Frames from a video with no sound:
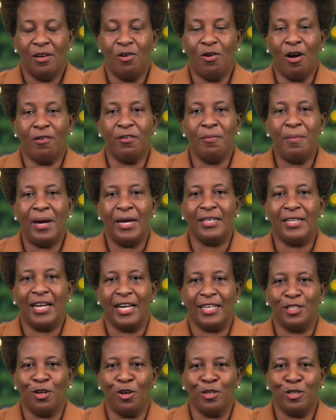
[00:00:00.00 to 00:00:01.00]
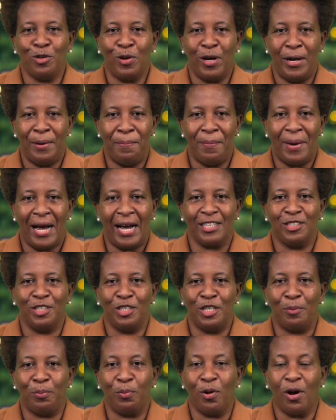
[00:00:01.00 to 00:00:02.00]
Government has also embarked
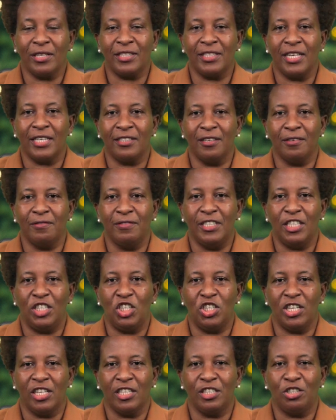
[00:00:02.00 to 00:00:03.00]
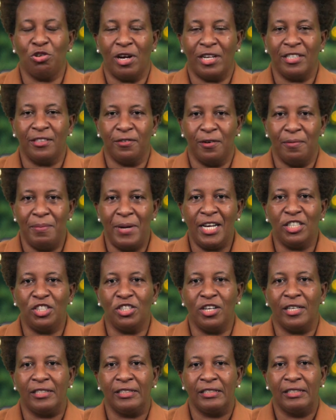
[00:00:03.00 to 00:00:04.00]
on a process of digital
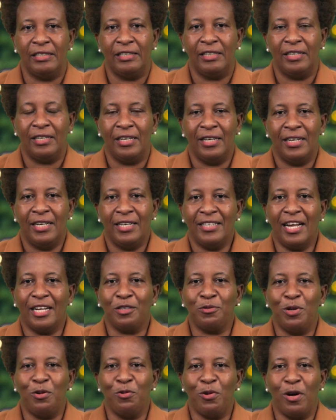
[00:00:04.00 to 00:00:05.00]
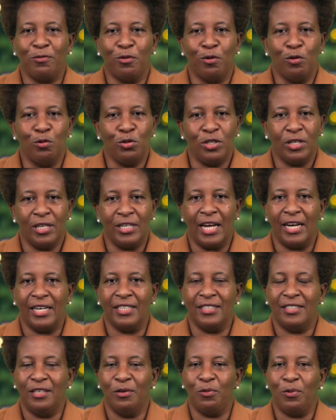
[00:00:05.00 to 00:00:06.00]
transformation that will
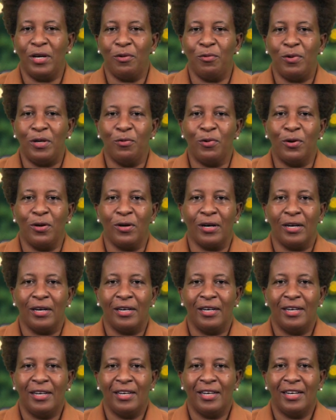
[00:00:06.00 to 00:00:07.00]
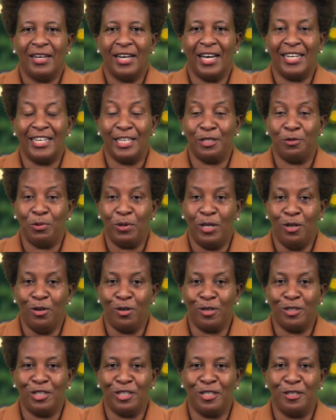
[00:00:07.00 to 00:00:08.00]
revolutionize the way we work. And as we
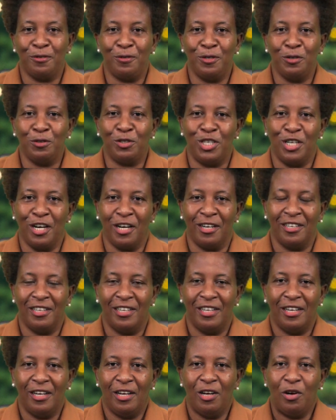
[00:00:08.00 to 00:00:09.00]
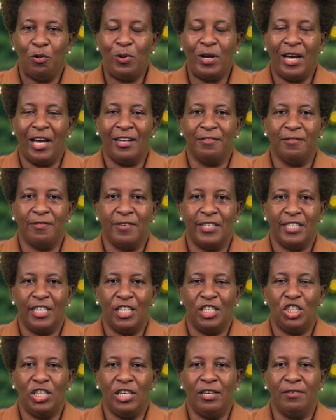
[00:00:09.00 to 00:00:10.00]
look to the future, we
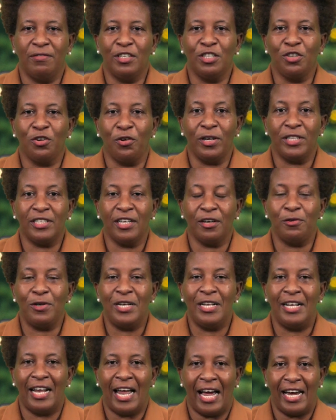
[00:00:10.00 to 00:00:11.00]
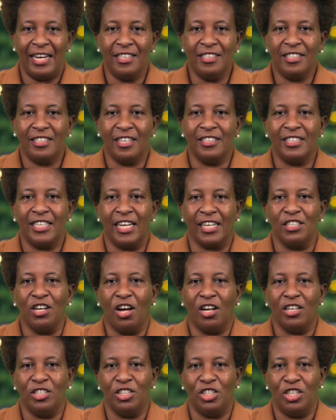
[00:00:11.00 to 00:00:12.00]
envisage even greater reliance on
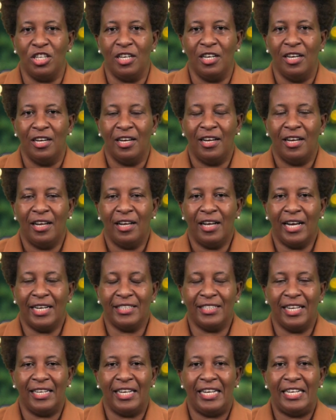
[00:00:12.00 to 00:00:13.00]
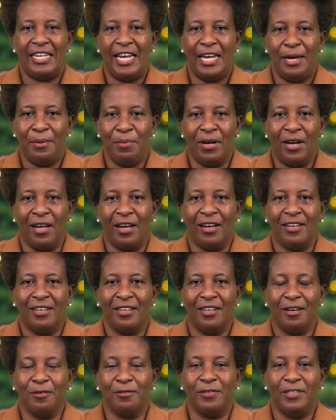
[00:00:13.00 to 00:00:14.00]
technology as an enabler
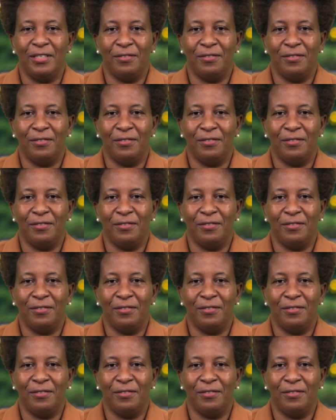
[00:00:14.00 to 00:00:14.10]
of